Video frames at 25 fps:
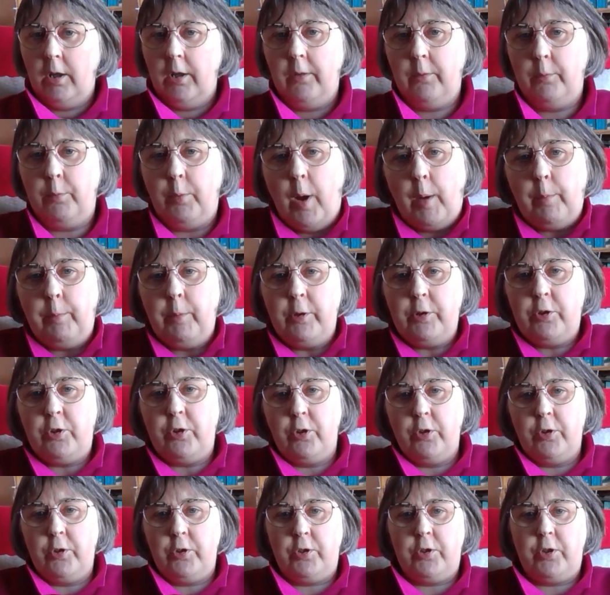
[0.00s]
The
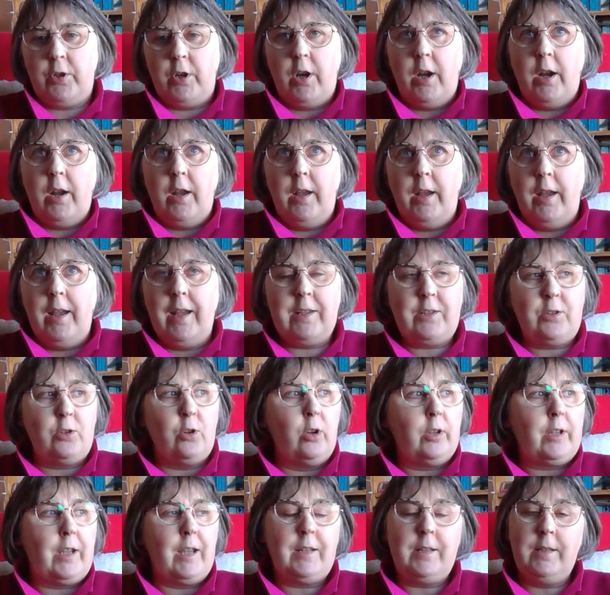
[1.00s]
publishers is
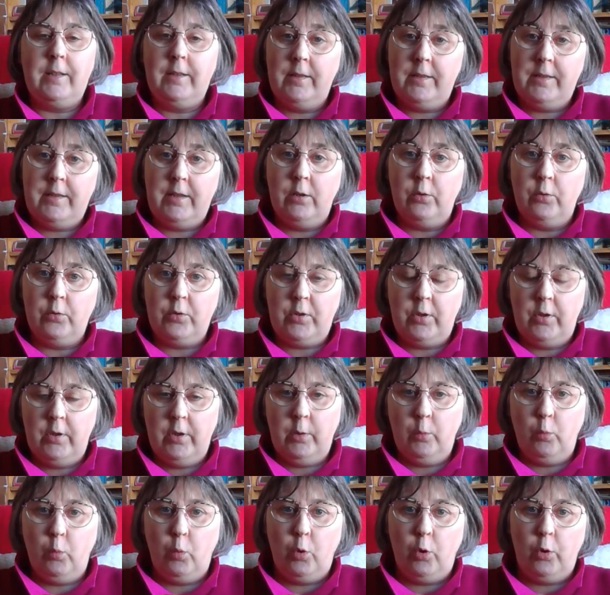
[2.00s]
not getting the sales that
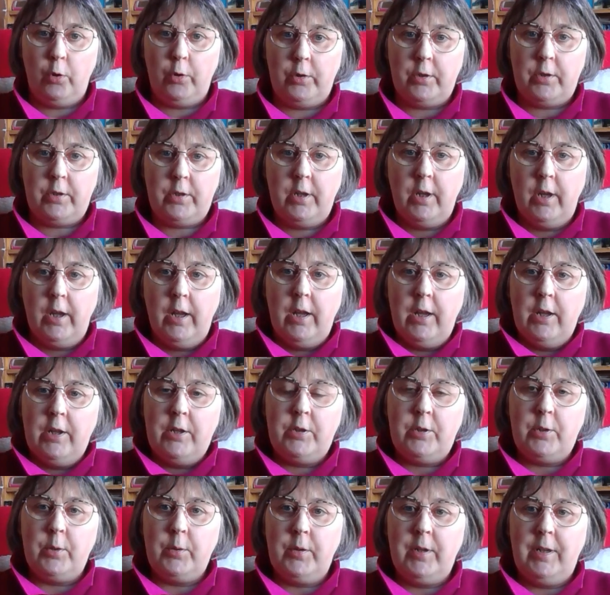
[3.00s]
they want.
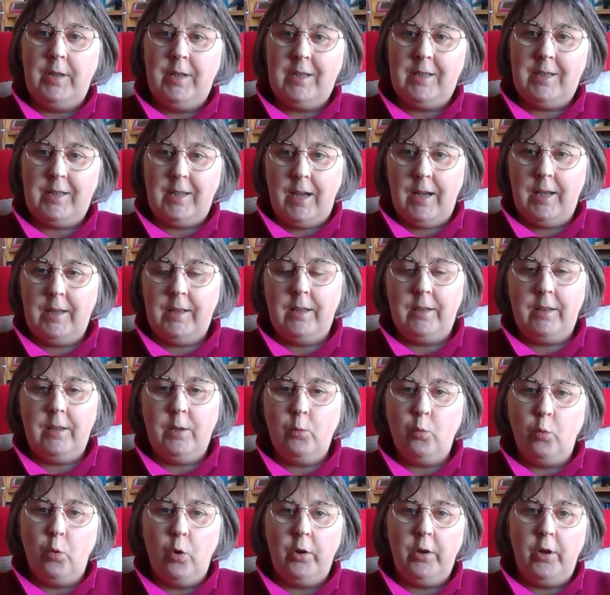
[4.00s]
So they decide that they
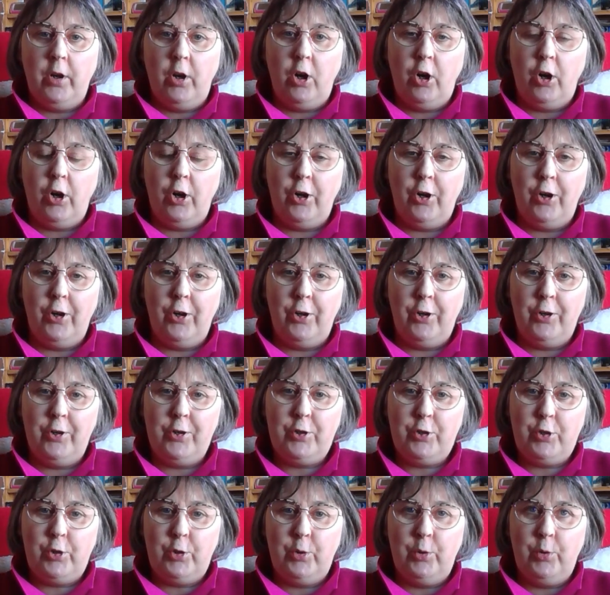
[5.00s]
want her
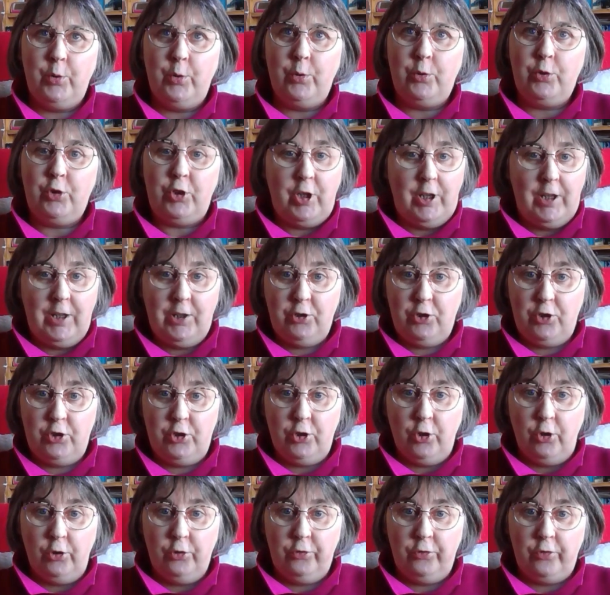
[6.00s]
to change
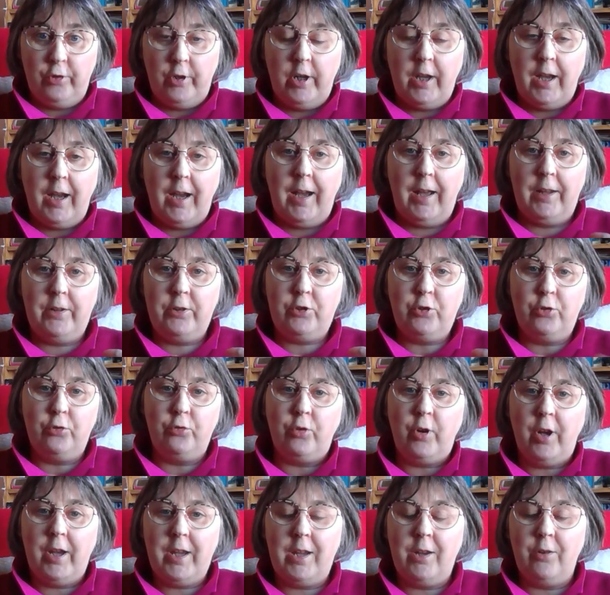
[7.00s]
genre and to
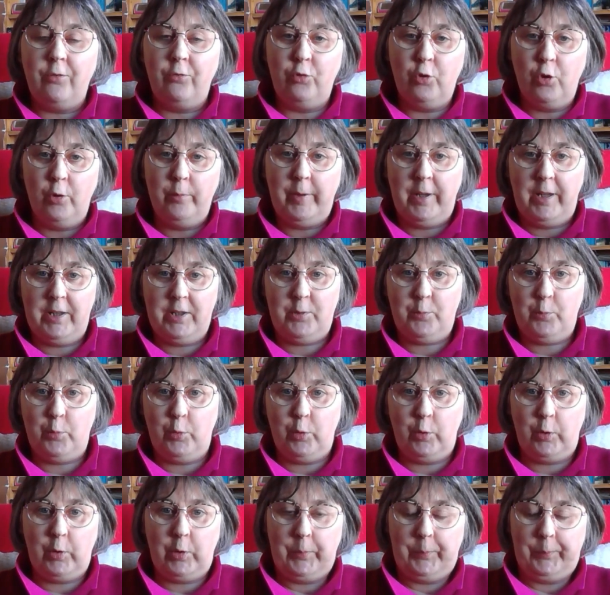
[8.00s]
write romance
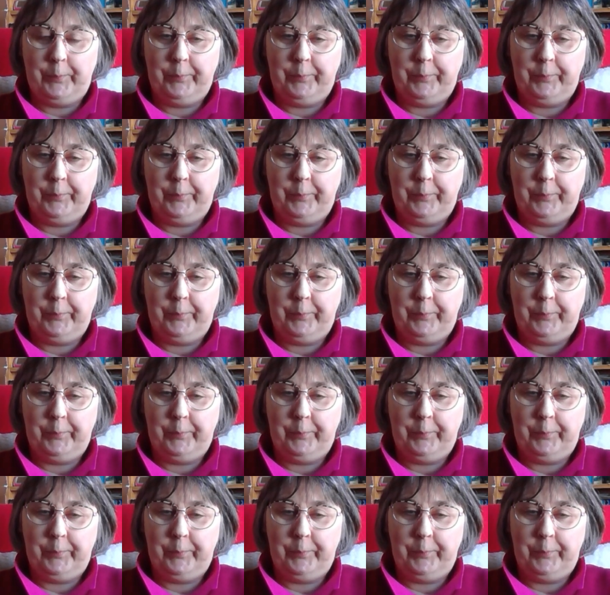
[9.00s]
book.